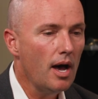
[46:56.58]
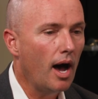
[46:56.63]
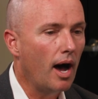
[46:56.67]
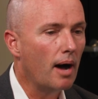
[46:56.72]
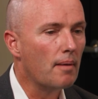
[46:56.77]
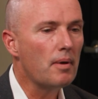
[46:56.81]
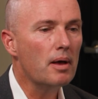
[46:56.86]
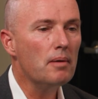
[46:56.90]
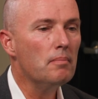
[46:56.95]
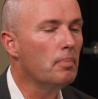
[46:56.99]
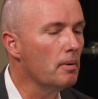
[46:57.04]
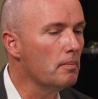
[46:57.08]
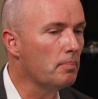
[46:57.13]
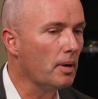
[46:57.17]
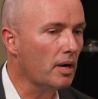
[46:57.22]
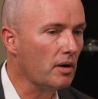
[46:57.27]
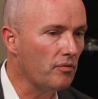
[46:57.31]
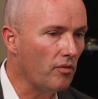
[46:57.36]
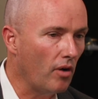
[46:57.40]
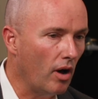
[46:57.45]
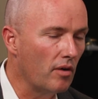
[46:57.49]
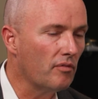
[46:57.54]

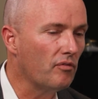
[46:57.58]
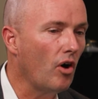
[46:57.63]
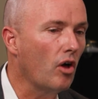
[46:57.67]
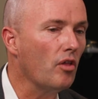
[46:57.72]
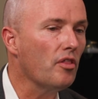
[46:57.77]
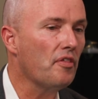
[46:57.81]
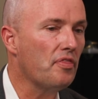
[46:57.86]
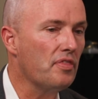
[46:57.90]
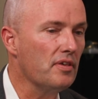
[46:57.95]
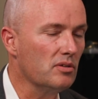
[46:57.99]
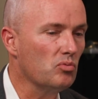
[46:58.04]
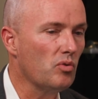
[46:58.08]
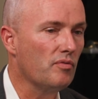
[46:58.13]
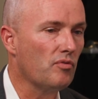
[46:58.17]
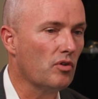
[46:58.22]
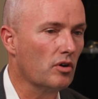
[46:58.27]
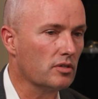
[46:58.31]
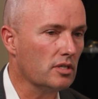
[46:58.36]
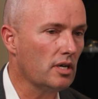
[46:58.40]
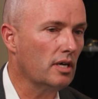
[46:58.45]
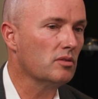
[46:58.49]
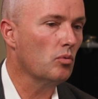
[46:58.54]
But of all the things we've
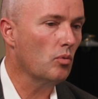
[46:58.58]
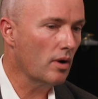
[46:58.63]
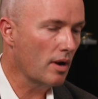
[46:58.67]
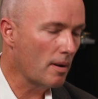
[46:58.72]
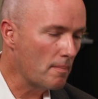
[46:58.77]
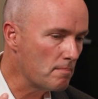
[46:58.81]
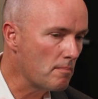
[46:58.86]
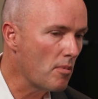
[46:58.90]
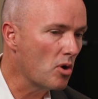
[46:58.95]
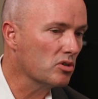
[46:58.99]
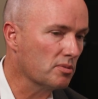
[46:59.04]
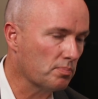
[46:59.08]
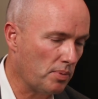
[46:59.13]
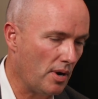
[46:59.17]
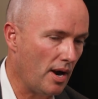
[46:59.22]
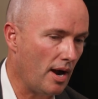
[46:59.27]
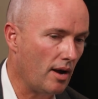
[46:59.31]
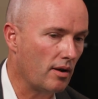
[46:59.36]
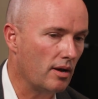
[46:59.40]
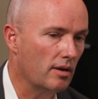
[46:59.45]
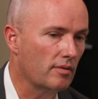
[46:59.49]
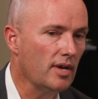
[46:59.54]
worked on, the one I'm most
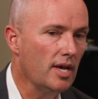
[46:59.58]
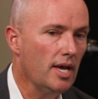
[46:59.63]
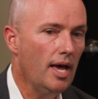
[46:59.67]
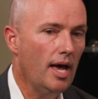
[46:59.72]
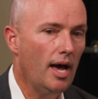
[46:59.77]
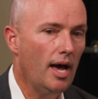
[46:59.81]
proud of